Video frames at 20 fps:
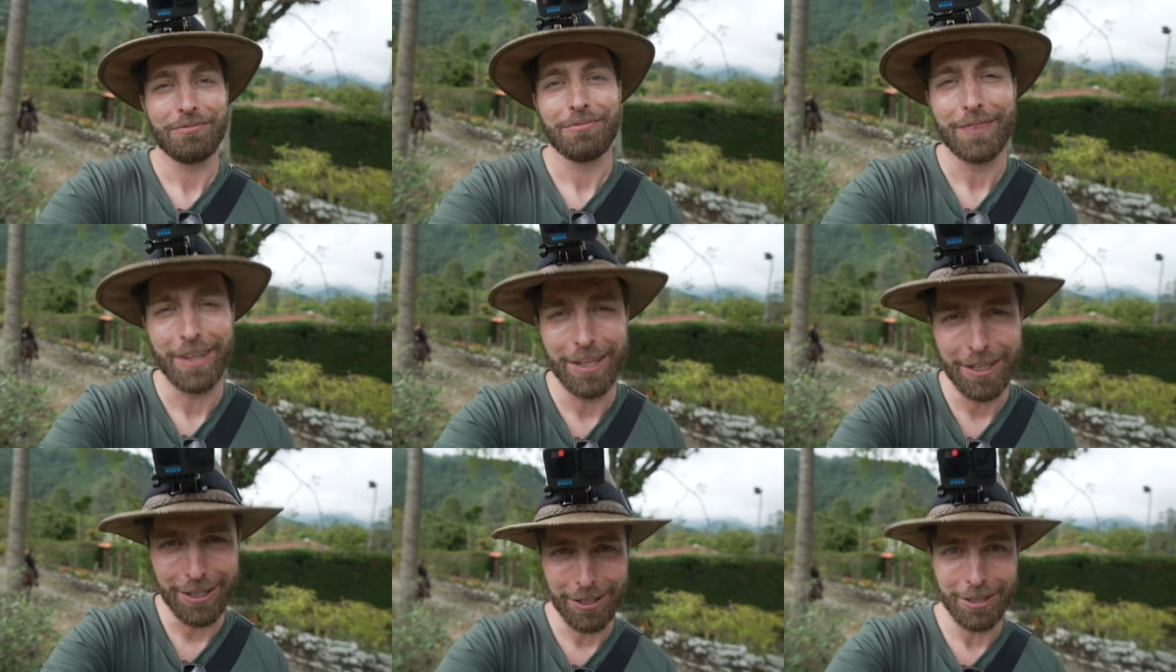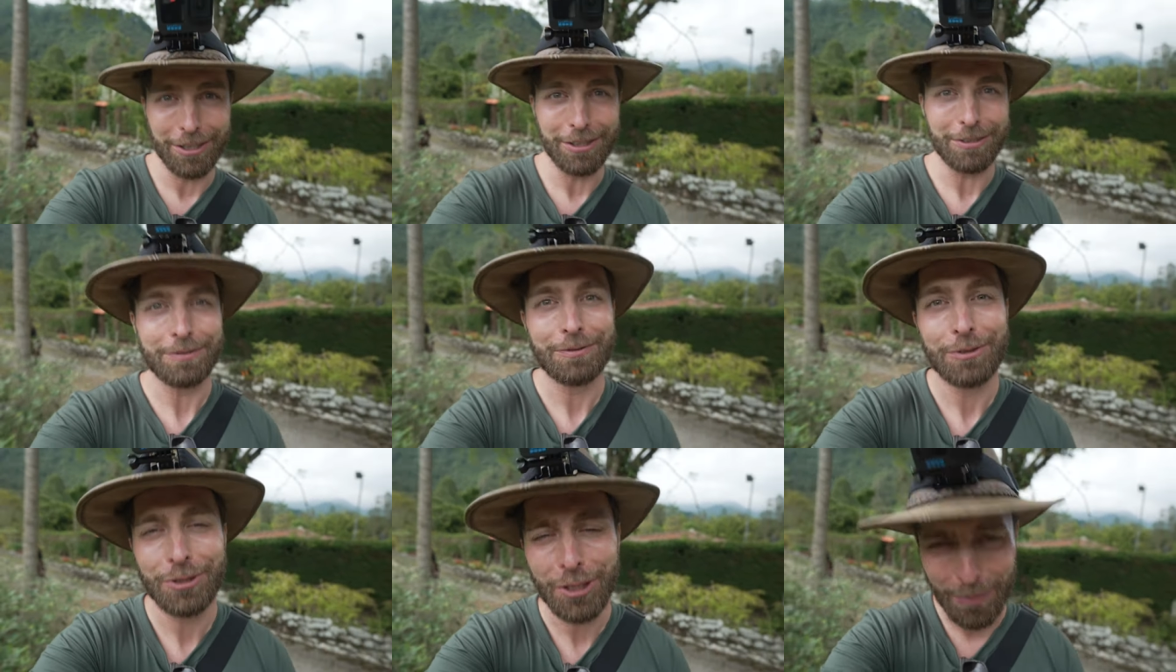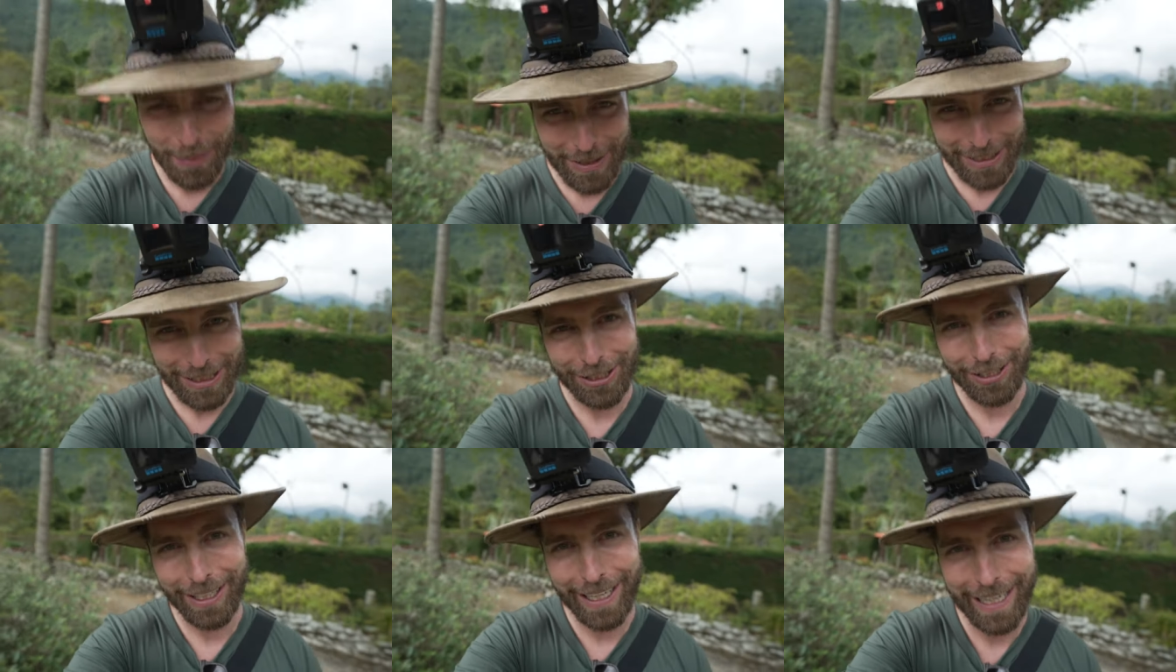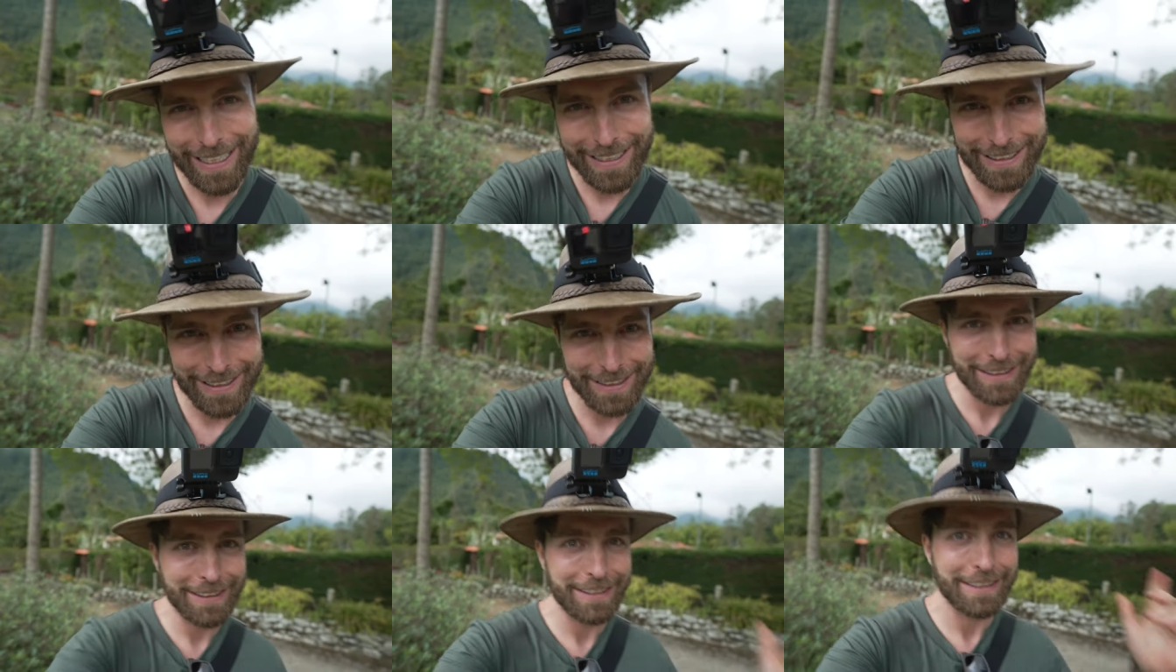Oh, don't miss it, you
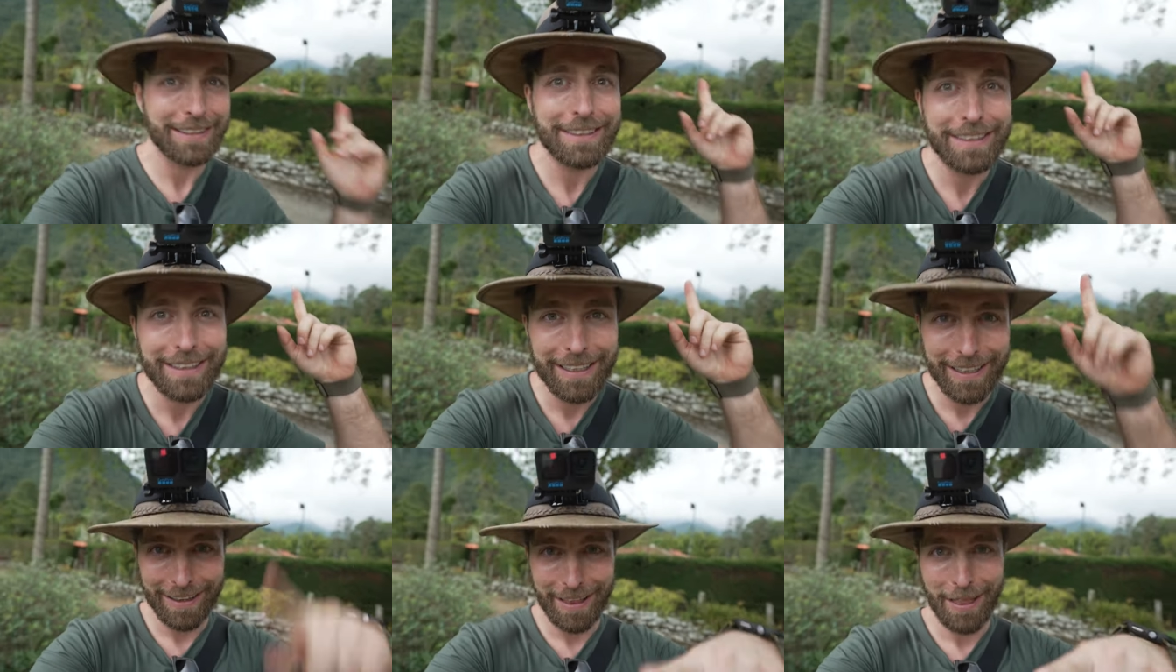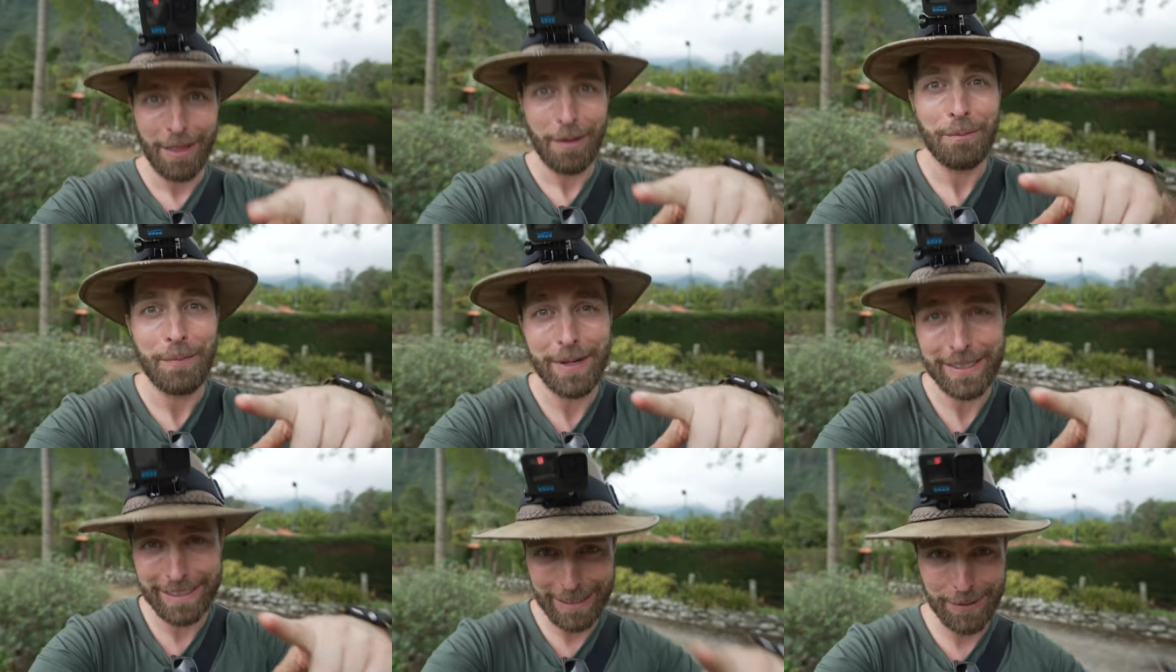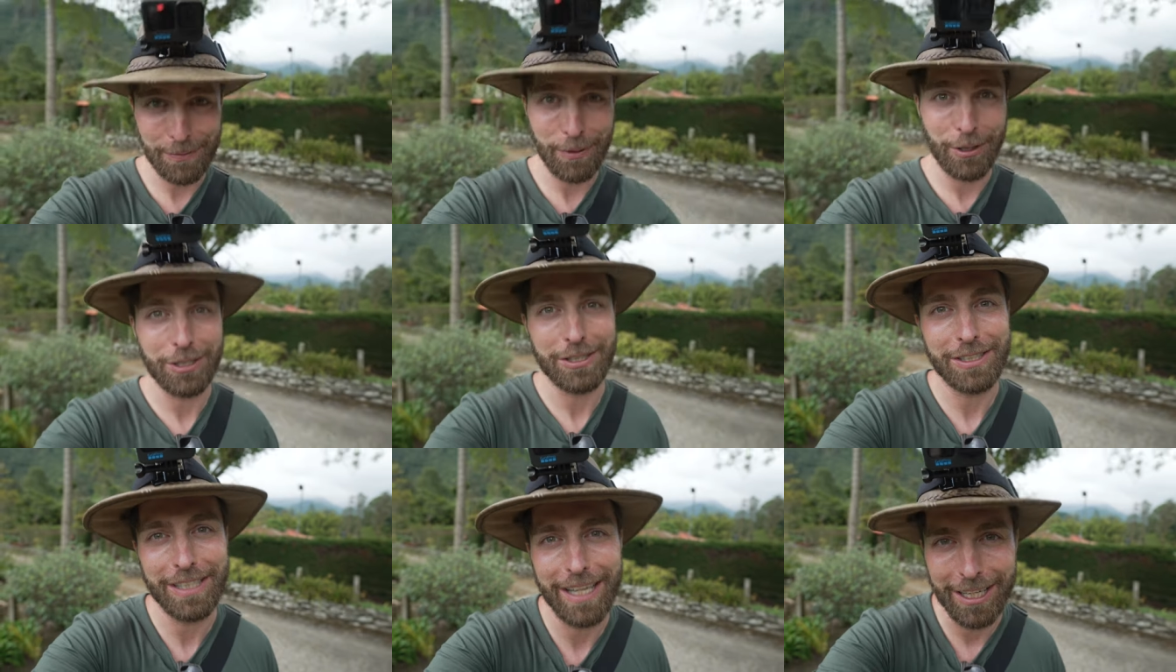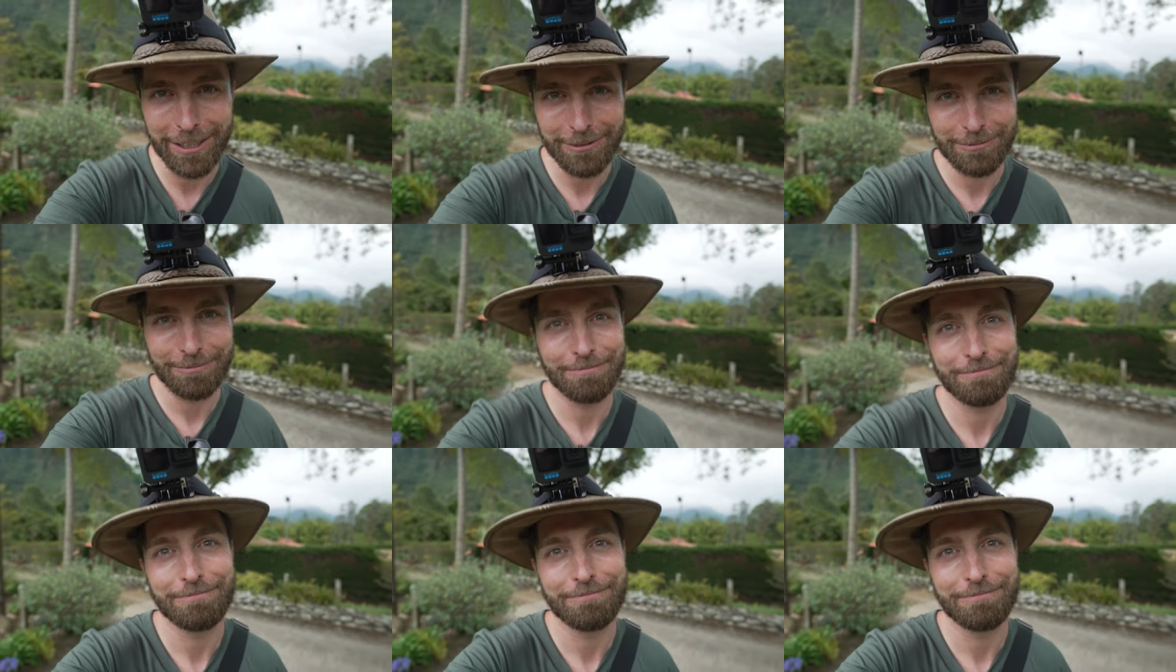guys. Best experience yet.